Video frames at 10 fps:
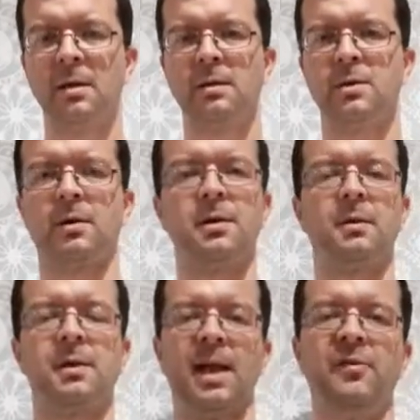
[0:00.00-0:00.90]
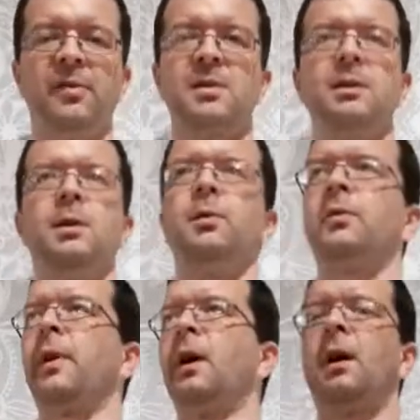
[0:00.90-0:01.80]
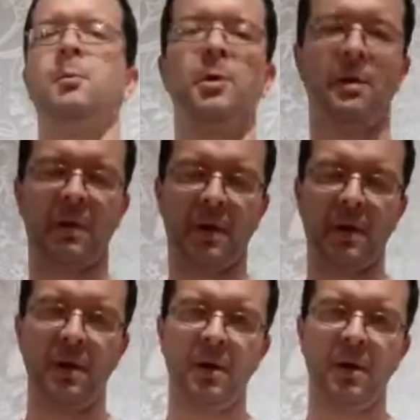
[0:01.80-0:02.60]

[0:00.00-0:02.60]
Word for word: just as David didn't use the armour and the